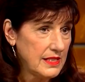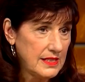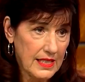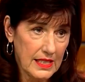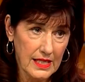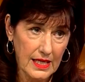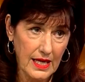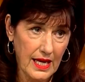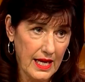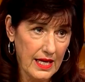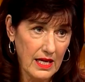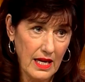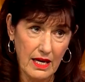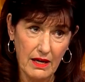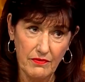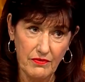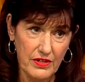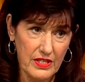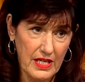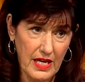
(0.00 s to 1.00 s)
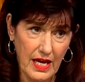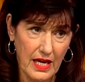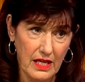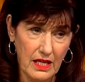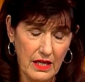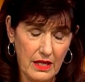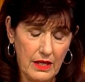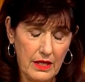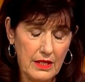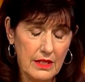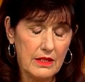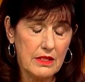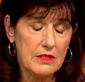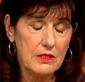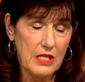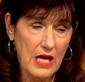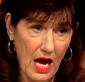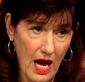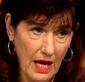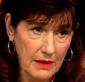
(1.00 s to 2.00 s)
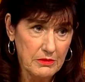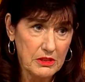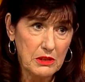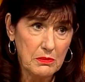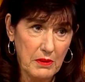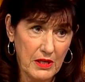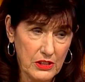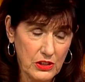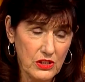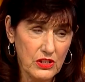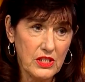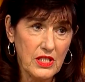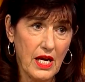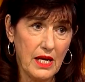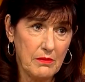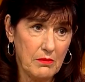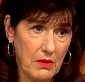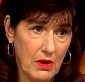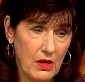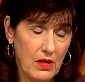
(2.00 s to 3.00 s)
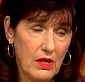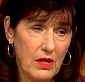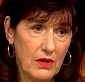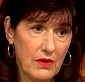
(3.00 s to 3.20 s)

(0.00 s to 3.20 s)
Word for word: I dedicate every day time, special time. Well,